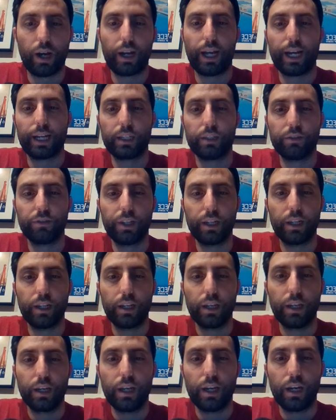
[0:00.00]
activate
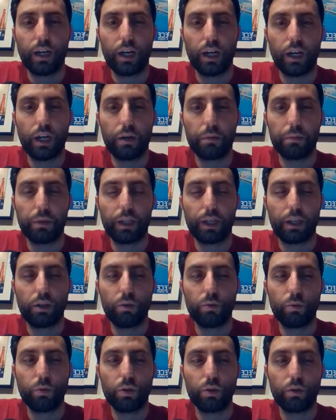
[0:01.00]
like
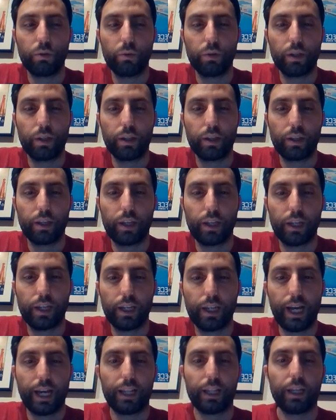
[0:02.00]
you would with
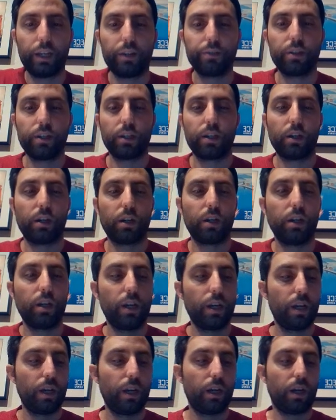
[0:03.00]
Gideon Ally as Zendikar.
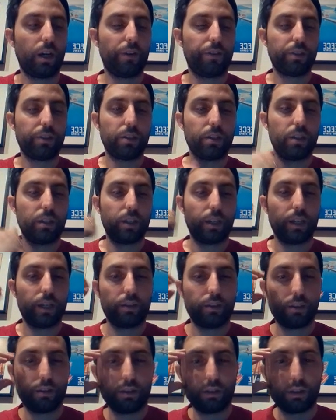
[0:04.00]
Obviously,
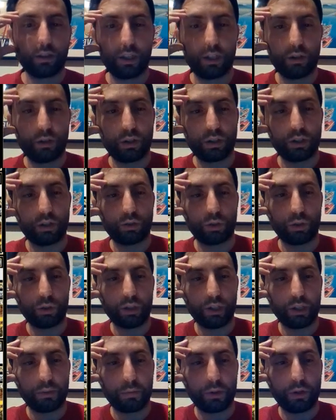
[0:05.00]
against a
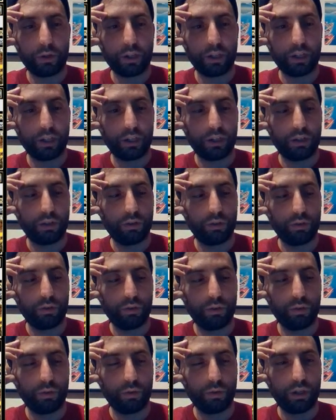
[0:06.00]
controlling opponent,
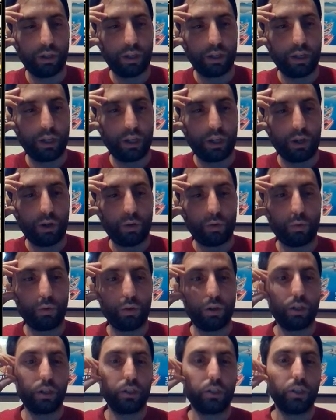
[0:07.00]
you
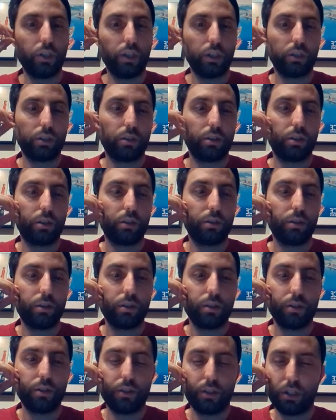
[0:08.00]
would just
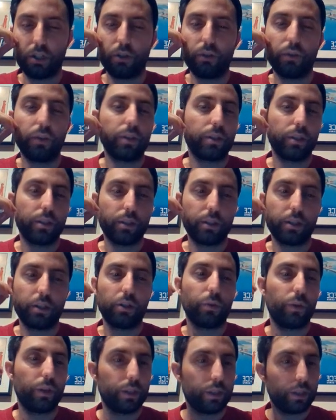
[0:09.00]
zero this and
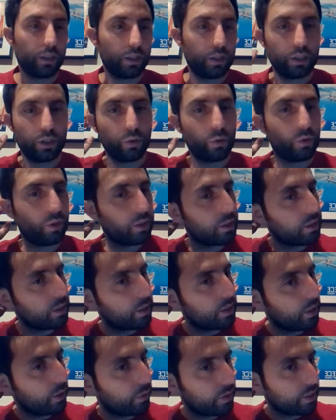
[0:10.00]
zero this and zero this and
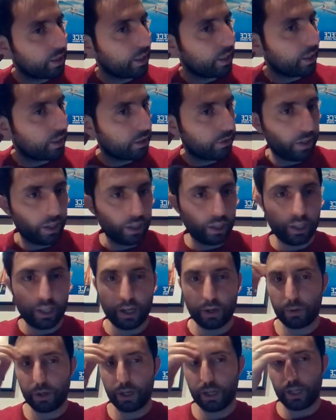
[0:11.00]
zero this and get your value
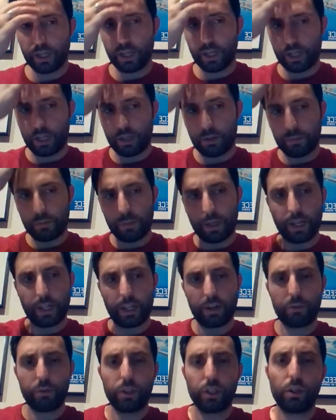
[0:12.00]
that way, and
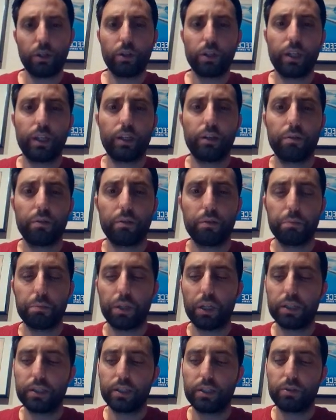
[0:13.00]
then really only
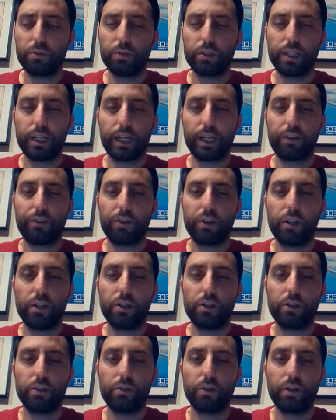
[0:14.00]
plus it to attack if you needed to.